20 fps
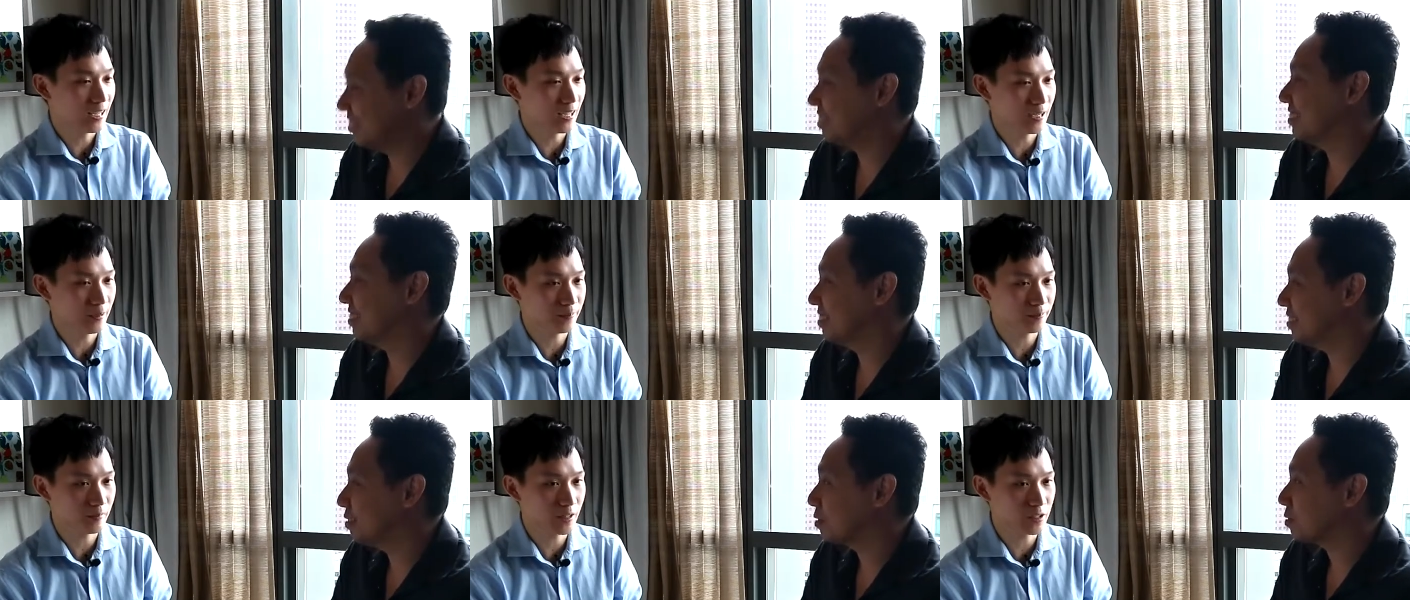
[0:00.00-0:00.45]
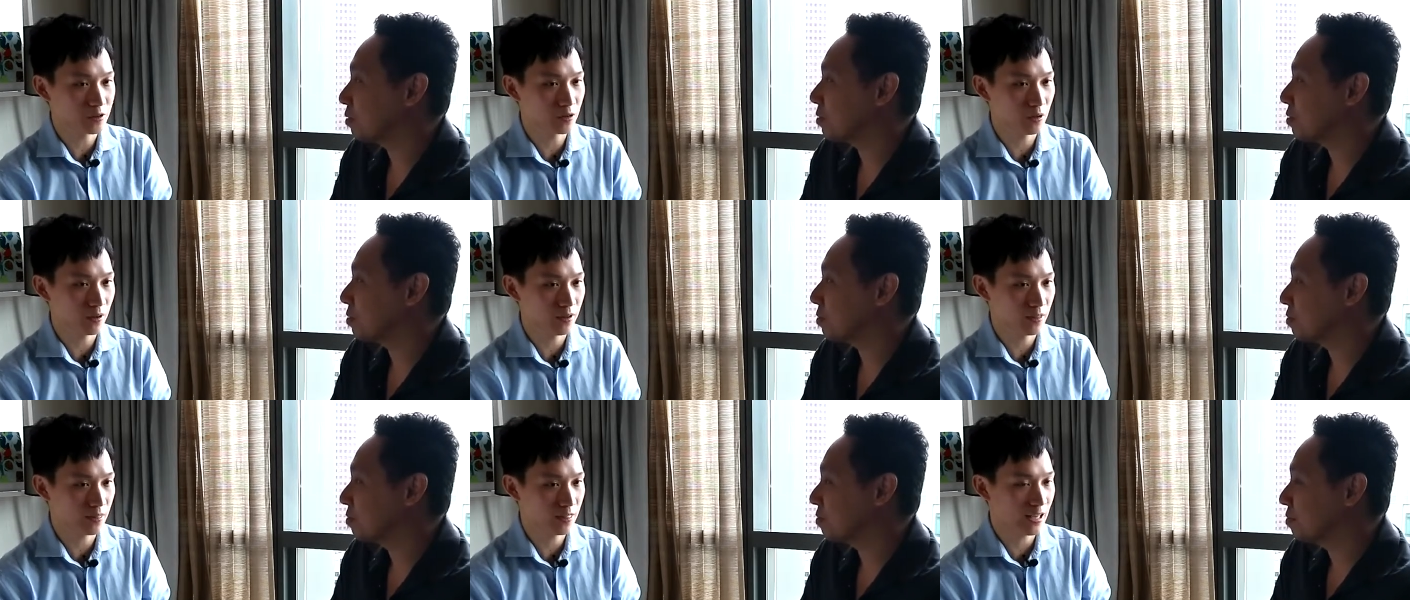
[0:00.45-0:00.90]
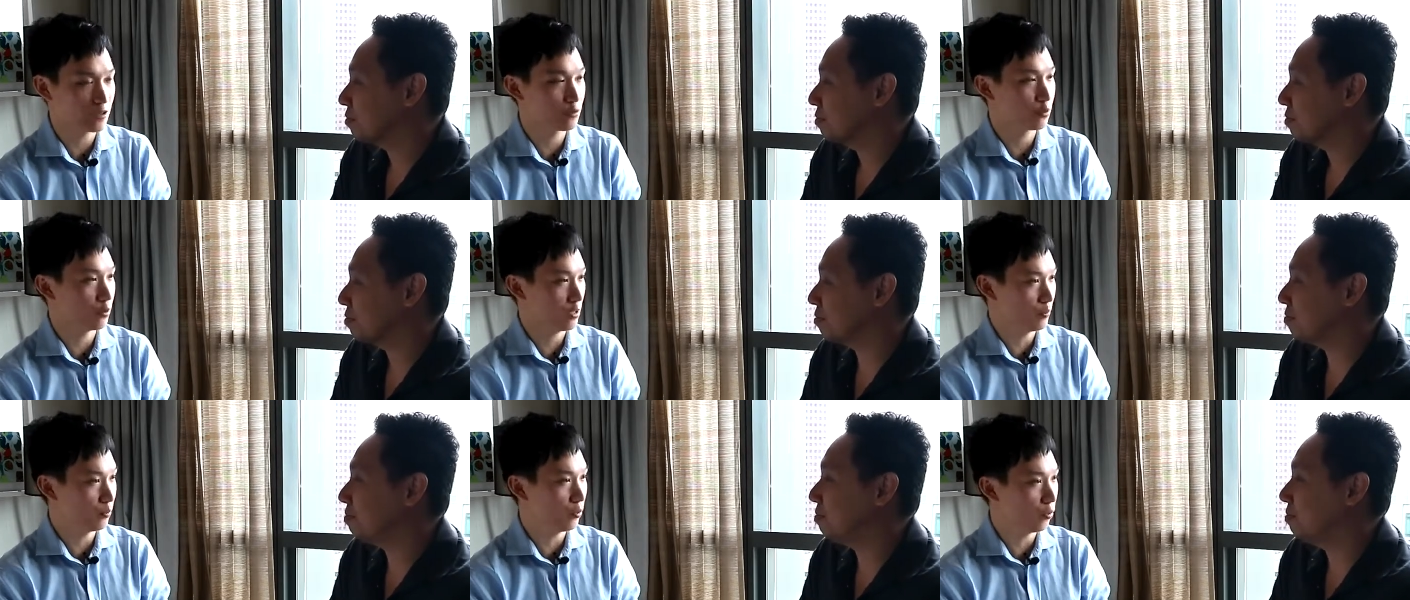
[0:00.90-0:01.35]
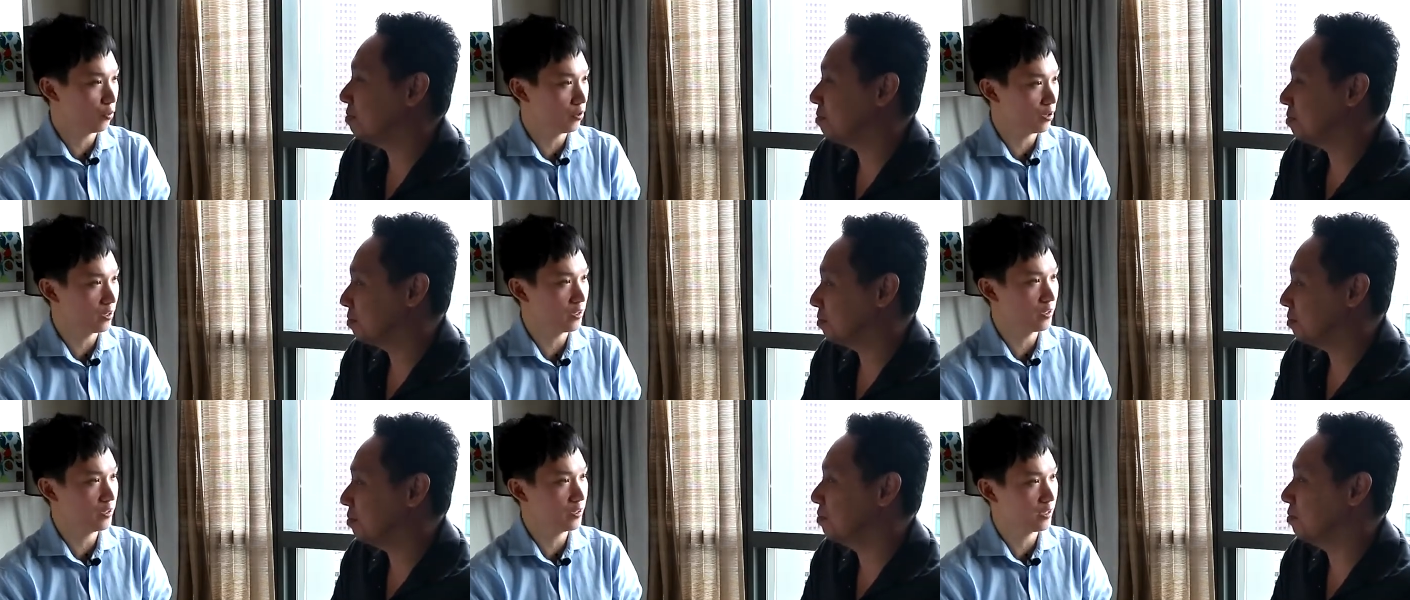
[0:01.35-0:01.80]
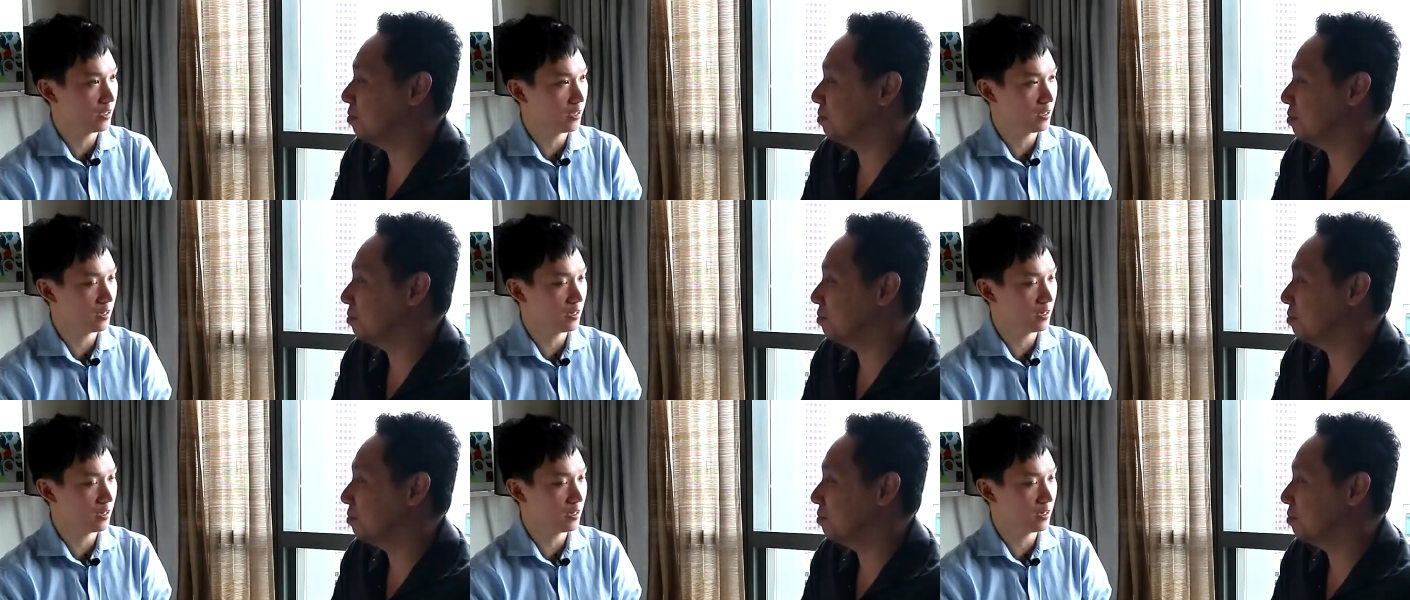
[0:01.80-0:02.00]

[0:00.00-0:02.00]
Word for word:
Speaker 1: Um, and so I think that's really important. Mm.